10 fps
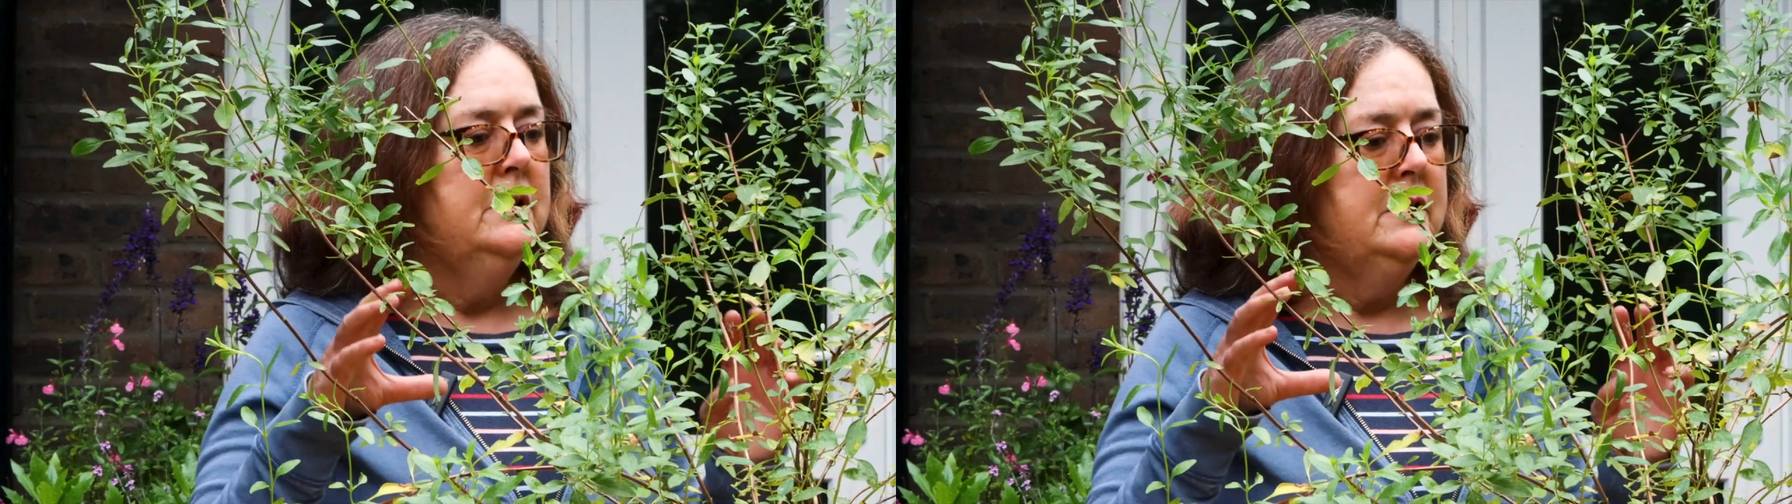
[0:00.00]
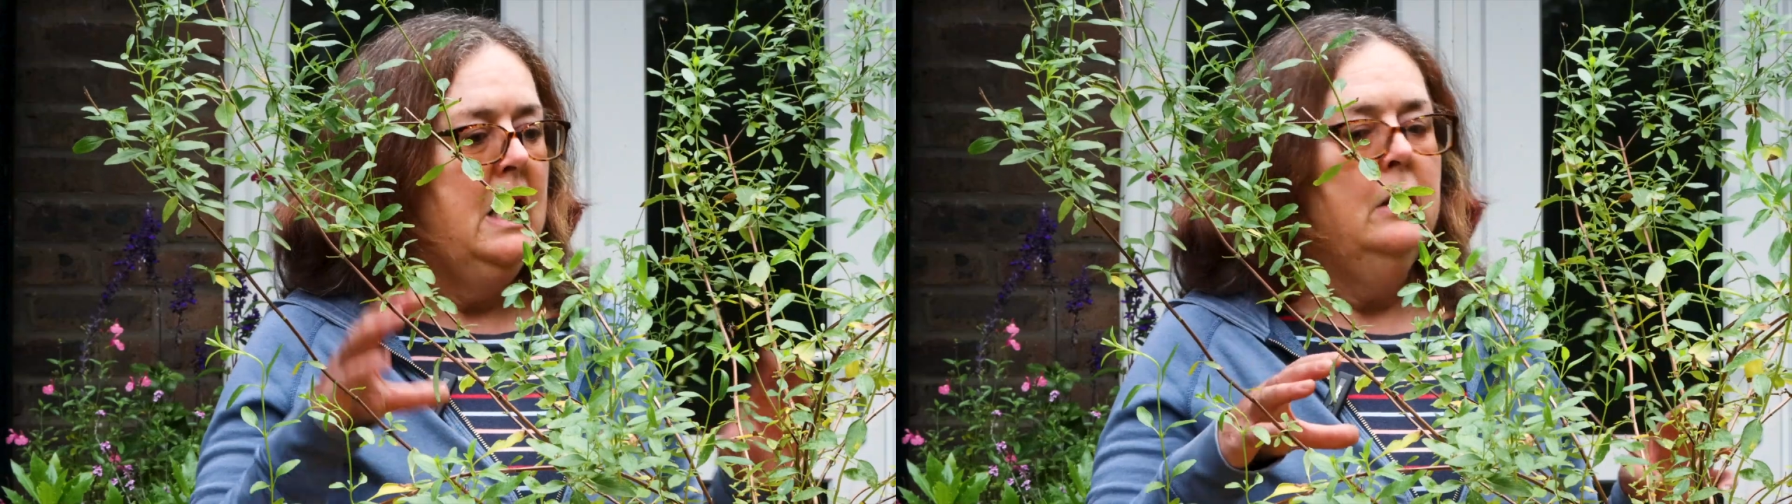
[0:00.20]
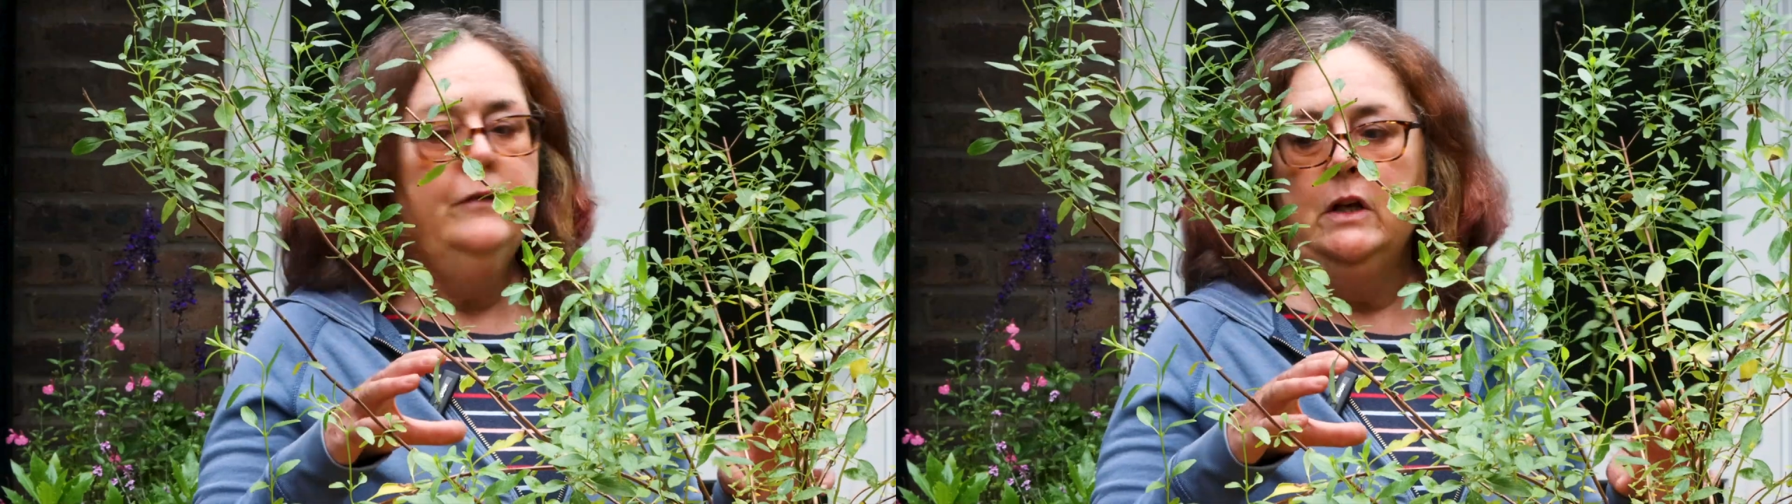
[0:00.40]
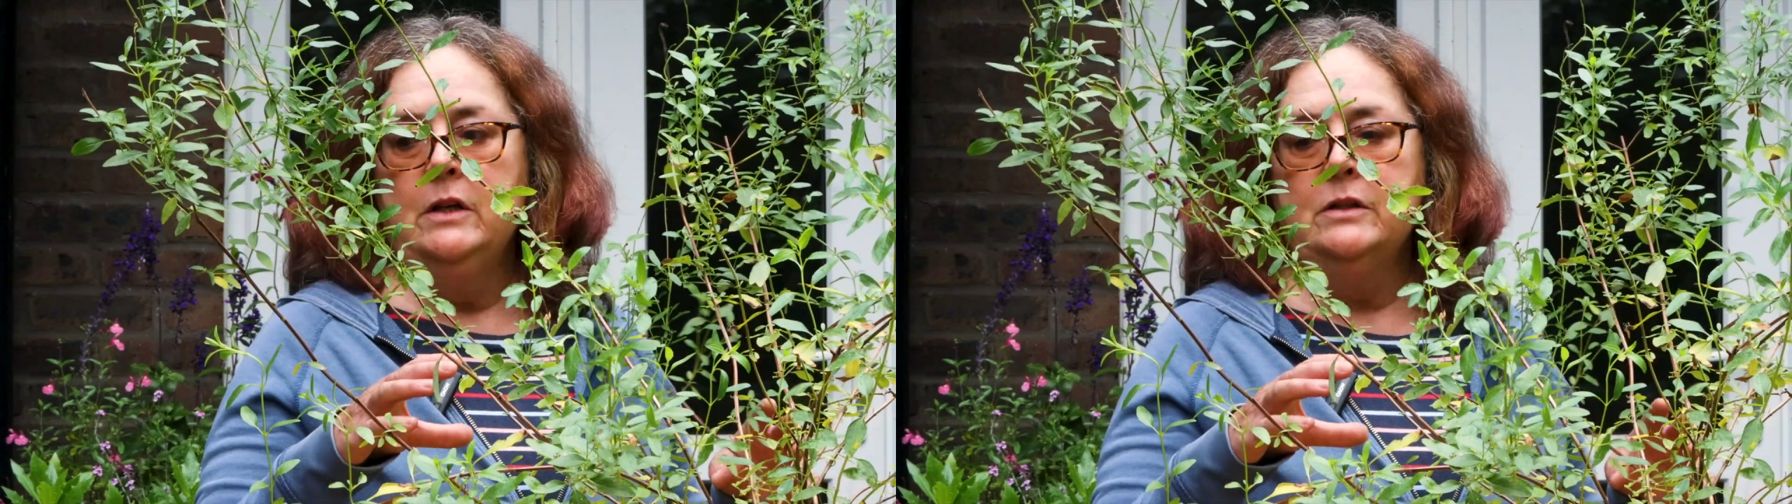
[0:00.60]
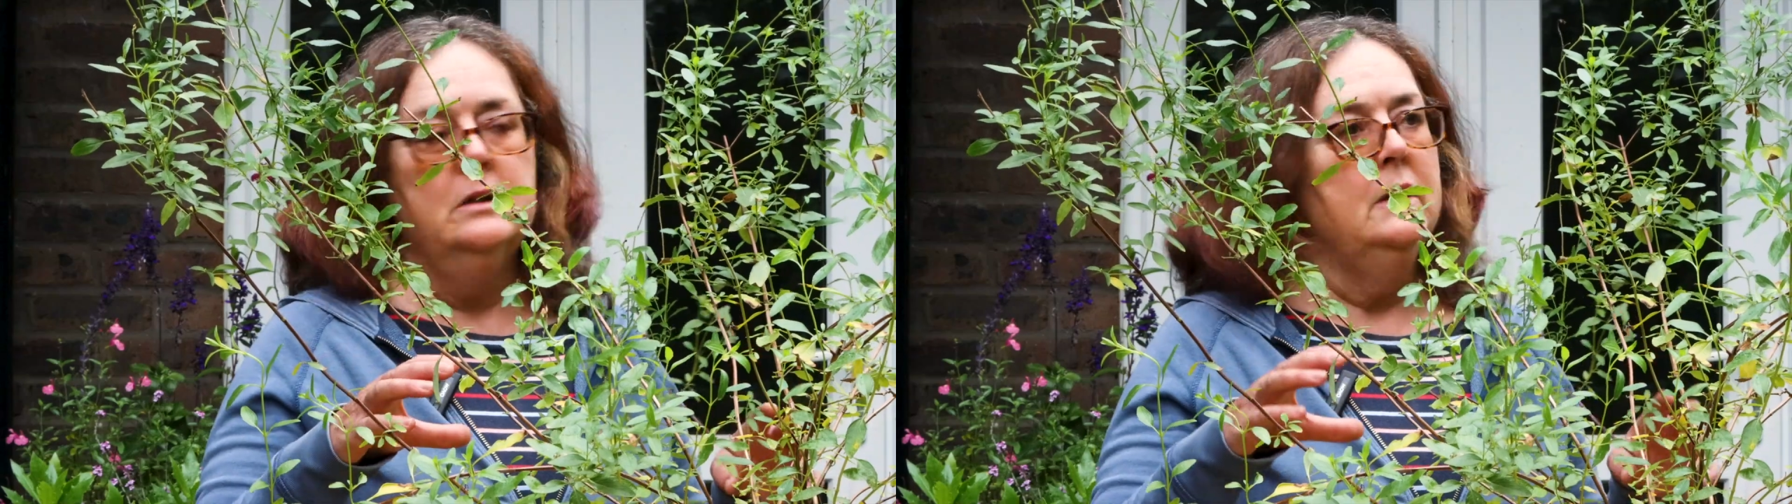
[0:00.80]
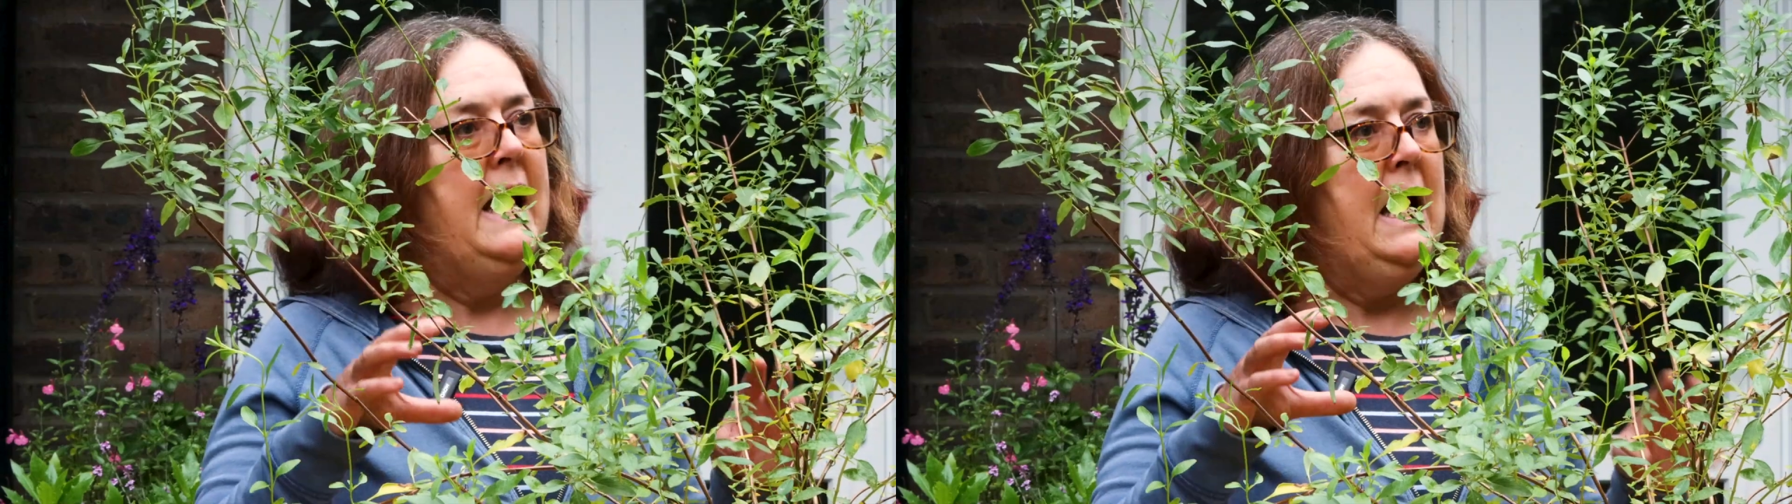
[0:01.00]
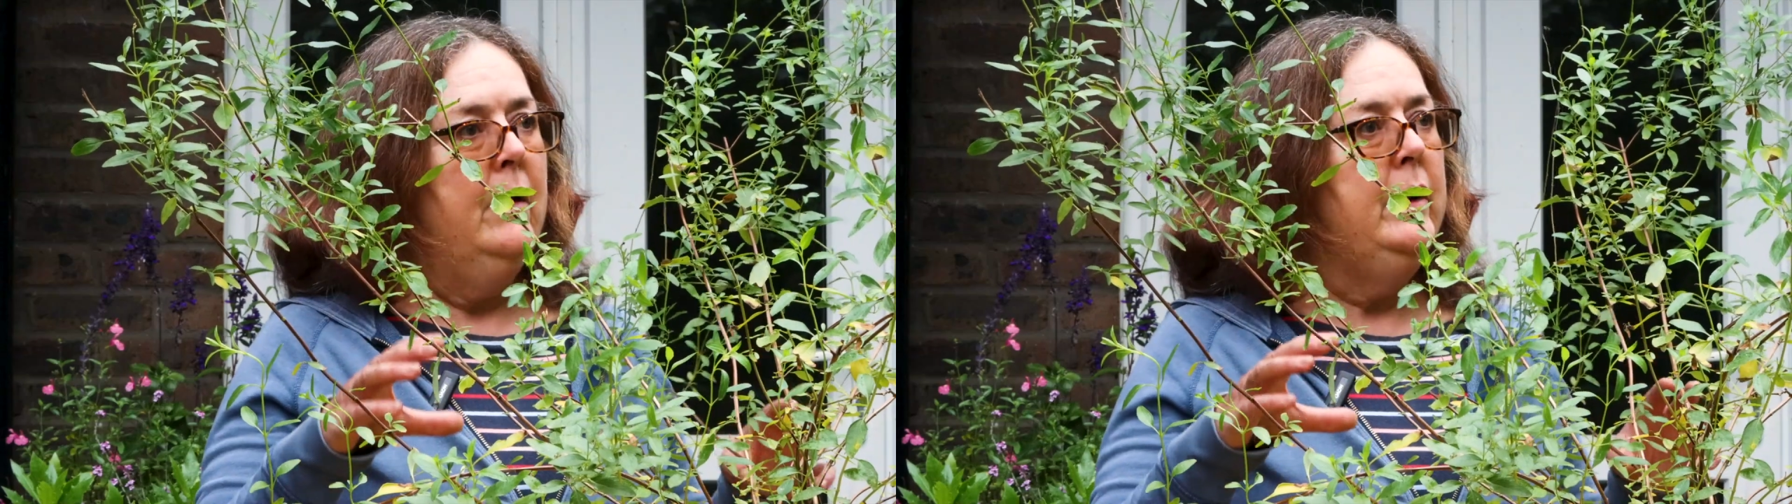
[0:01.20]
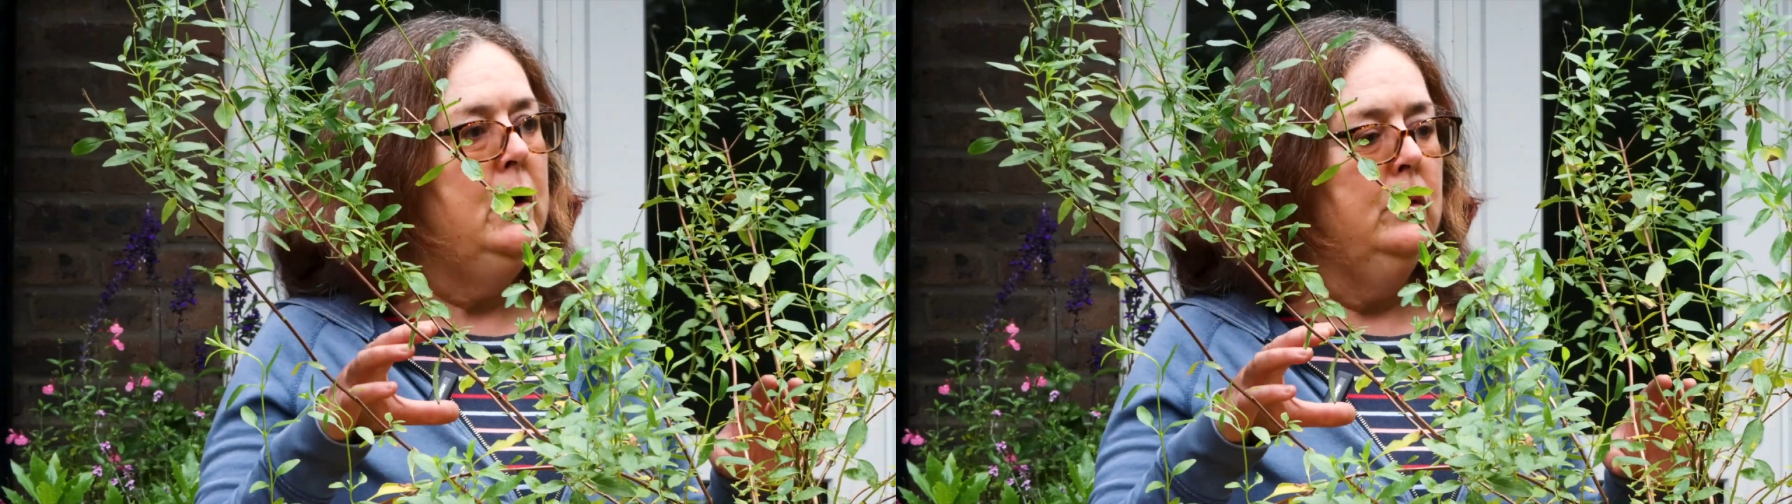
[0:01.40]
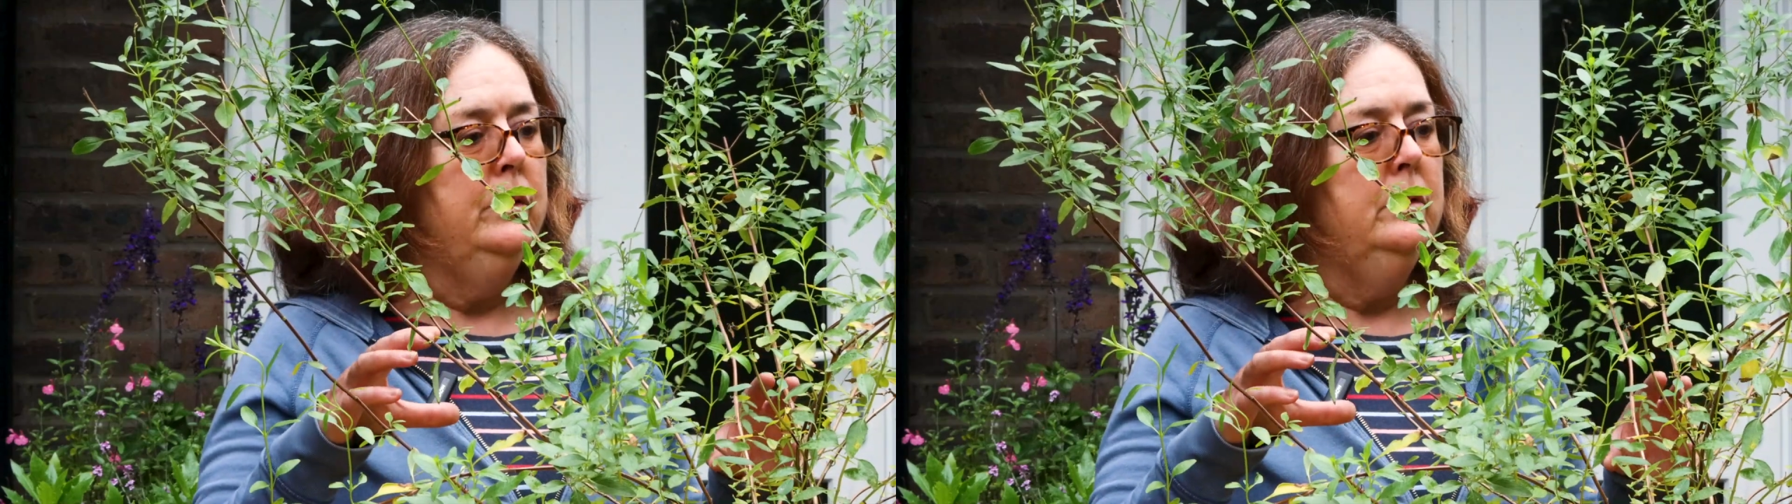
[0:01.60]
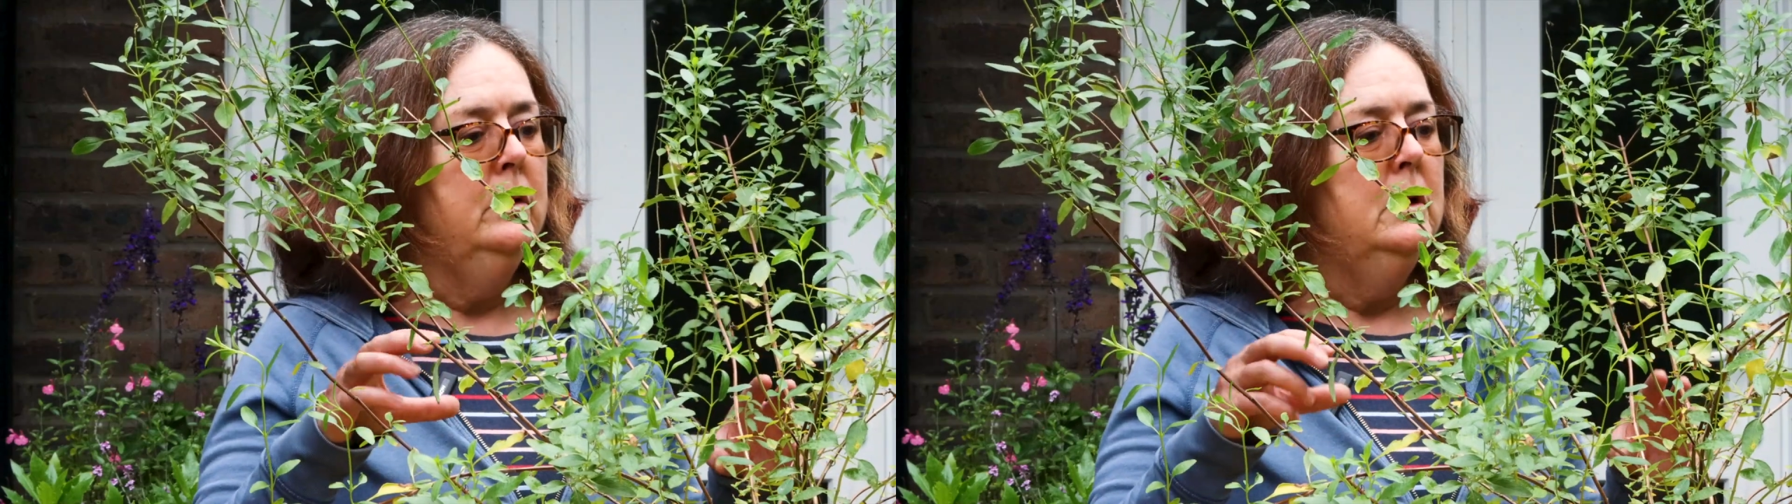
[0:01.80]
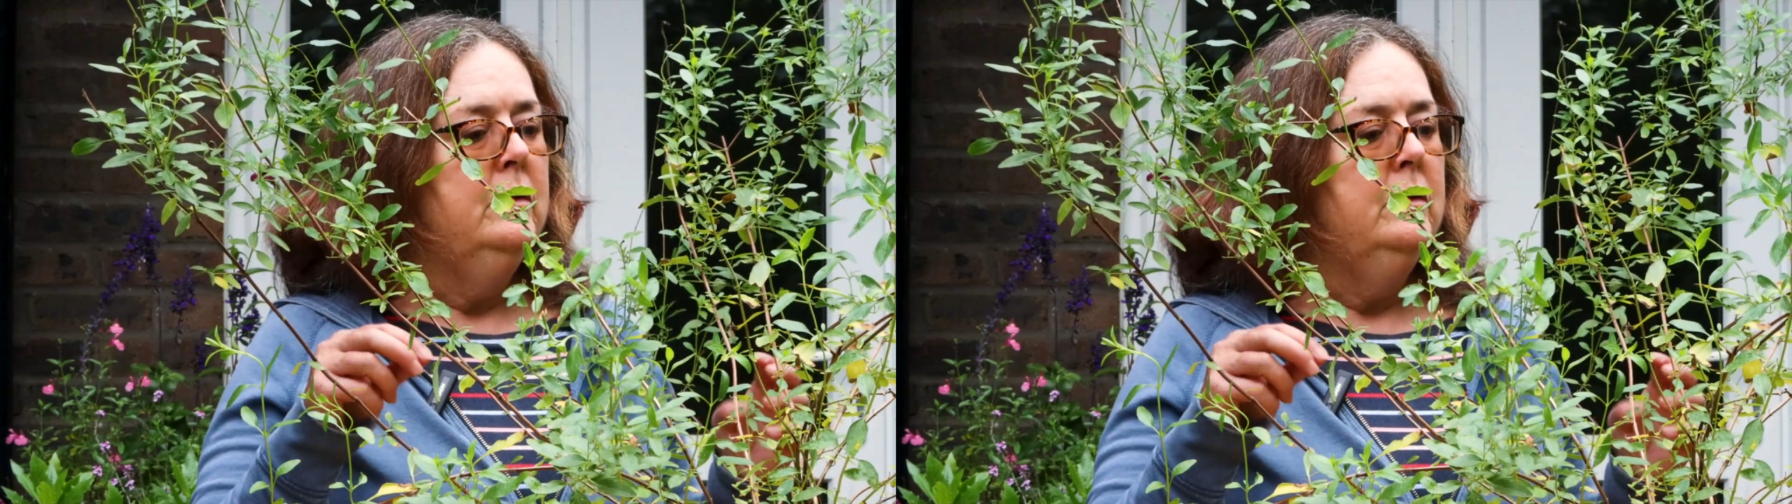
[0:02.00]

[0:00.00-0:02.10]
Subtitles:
salvias can carry on